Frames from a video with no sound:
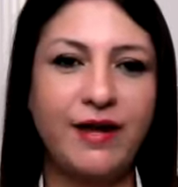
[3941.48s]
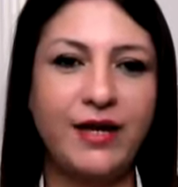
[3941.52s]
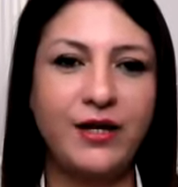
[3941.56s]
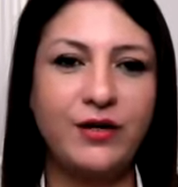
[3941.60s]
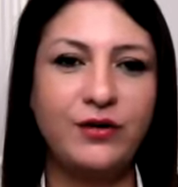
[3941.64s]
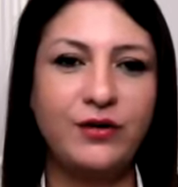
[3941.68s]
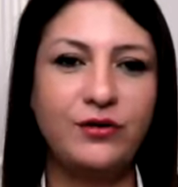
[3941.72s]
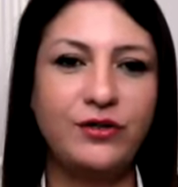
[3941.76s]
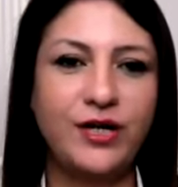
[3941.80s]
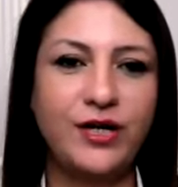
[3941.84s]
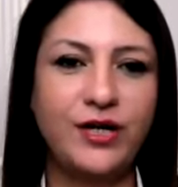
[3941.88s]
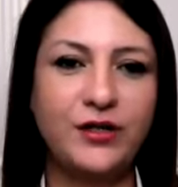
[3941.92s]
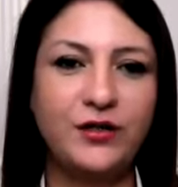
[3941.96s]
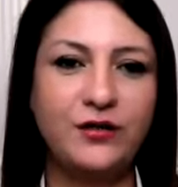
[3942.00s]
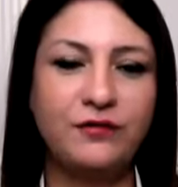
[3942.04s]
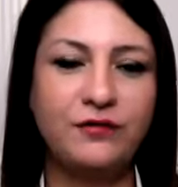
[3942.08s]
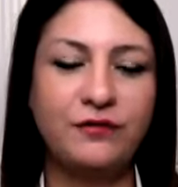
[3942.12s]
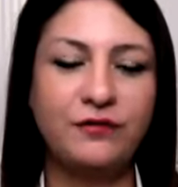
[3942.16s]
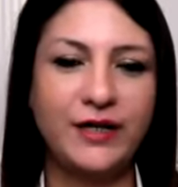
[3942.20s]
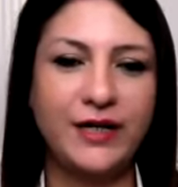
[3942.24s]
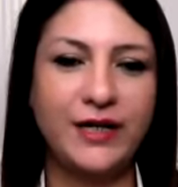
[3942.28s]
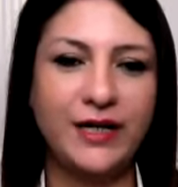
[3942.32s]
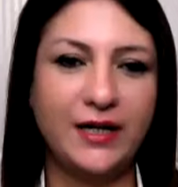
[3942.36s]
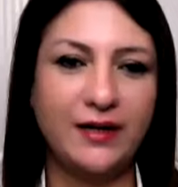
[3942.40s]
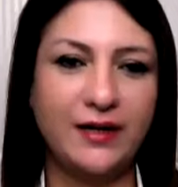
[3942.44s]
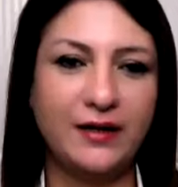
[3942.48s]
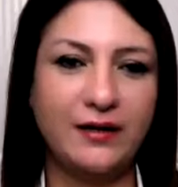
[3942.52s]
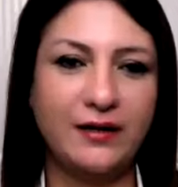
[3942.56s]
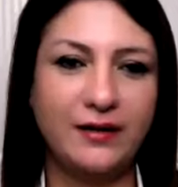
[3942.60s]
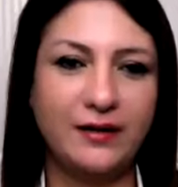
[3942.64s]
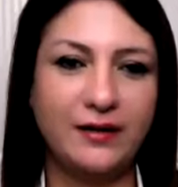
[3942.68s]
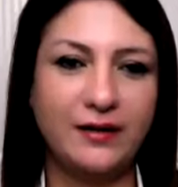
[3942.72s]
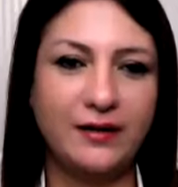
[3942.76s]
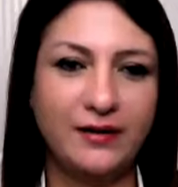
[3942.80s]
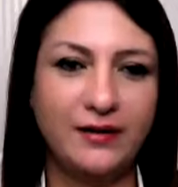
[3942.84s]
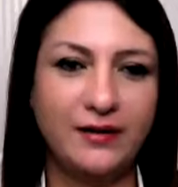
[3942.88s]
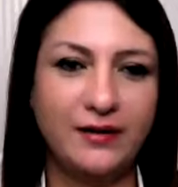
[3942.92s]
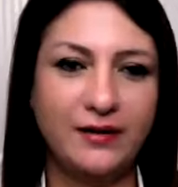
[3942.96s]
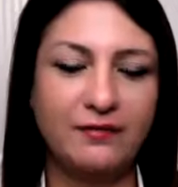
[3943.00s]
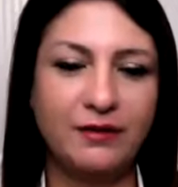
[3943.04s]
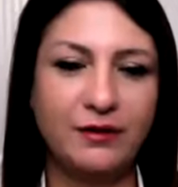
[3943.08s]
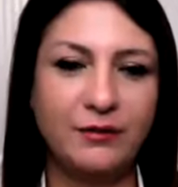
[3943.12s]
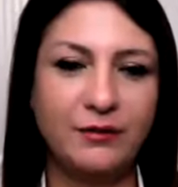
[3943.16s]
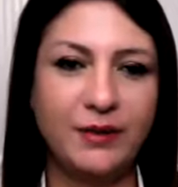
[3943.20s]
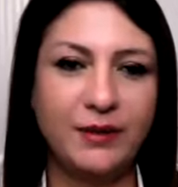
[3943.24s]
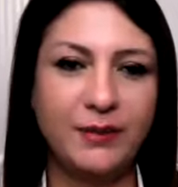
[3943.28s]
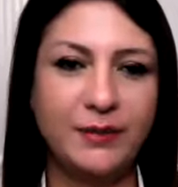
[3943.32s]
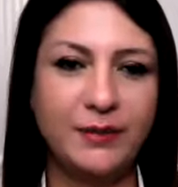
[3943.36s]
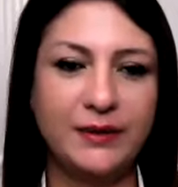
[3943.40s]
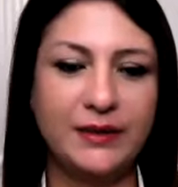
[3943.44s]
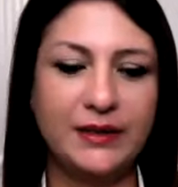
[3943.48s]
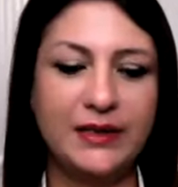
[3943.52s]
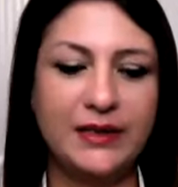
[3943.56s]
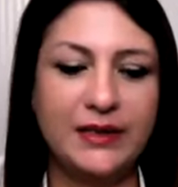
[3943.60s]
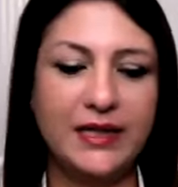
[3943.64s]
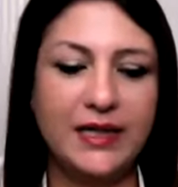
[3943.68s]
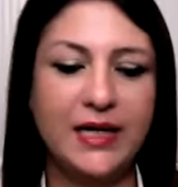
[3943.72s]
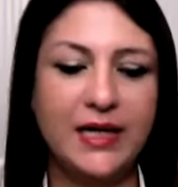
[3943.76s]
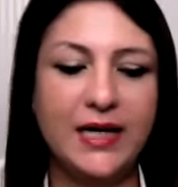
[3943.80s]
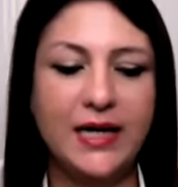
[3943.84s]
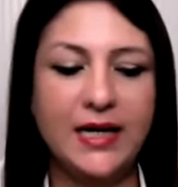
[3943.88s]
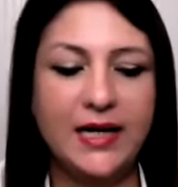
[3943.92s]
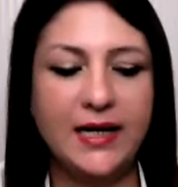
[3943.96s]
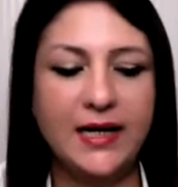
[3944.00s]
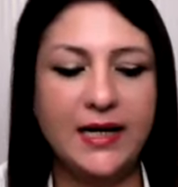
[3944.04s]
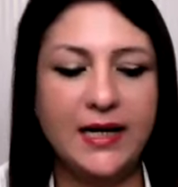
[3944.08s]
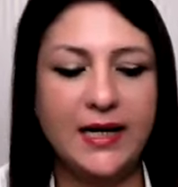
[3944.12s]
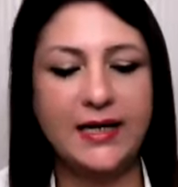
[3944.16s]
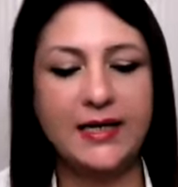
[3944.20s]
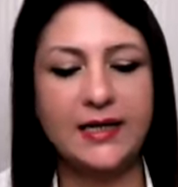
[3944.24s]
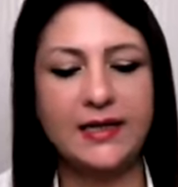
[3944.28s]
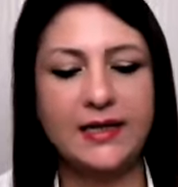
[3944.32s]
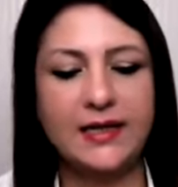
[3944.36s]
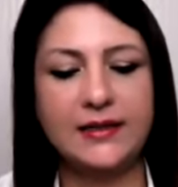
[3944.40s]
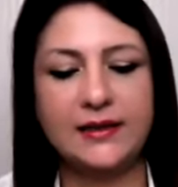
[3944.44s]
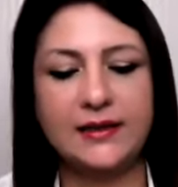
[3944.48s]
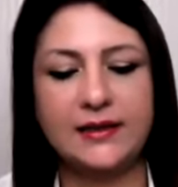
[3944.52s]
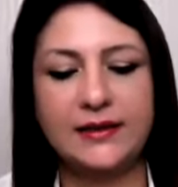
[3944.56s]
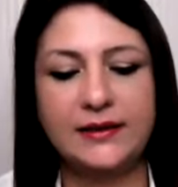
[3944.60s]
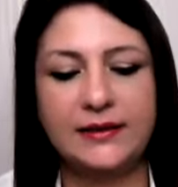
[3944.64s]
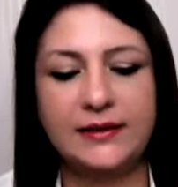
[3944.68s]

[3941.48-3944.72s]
you tried to fit in with people. Like,